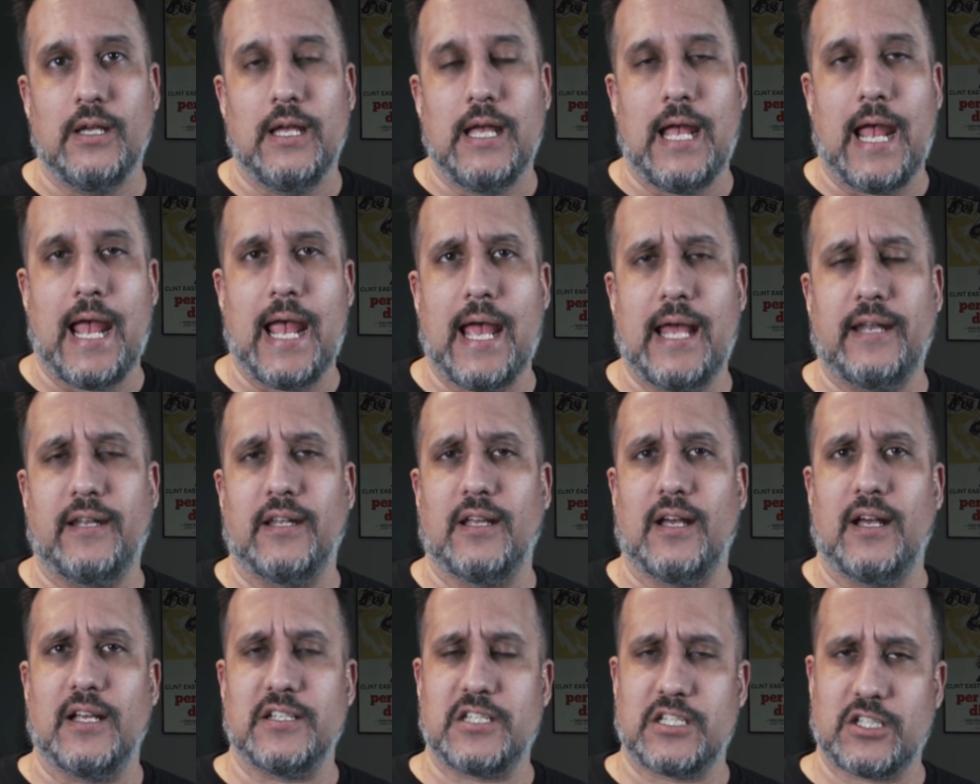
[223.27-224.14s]
and
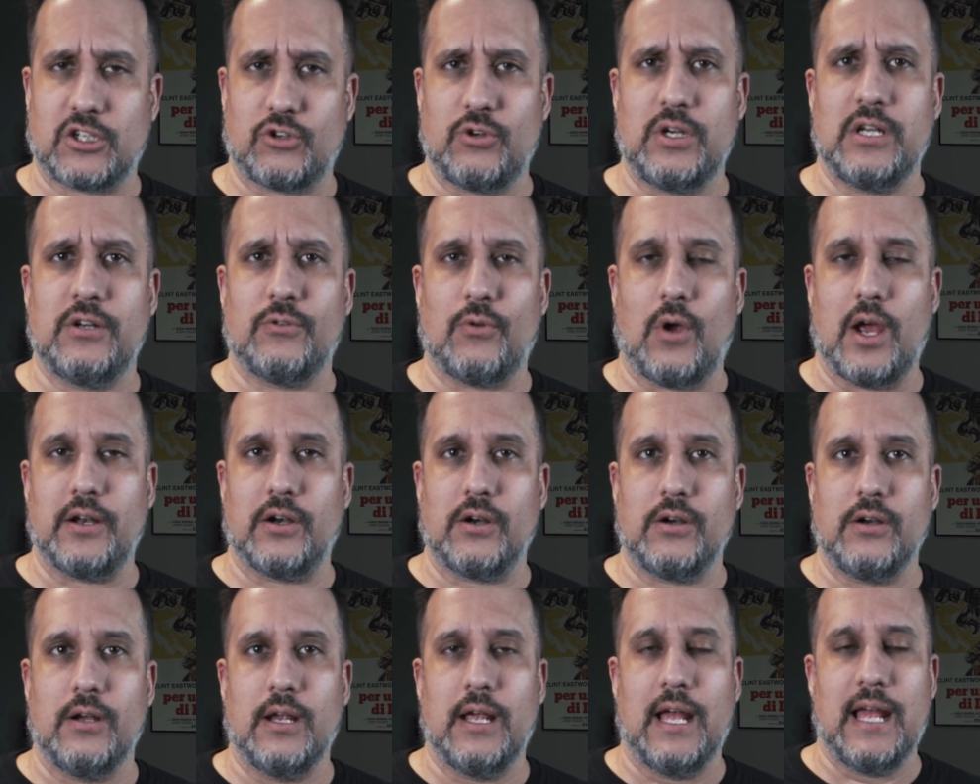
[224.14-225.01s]
a
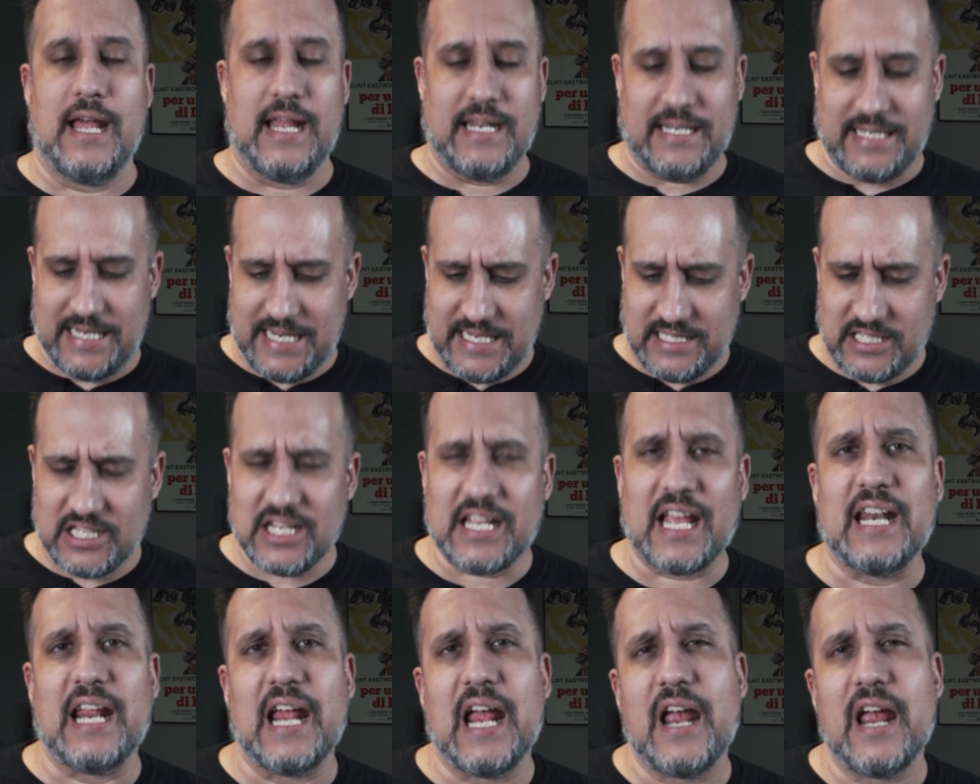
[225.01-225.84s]
screenwriter needs to get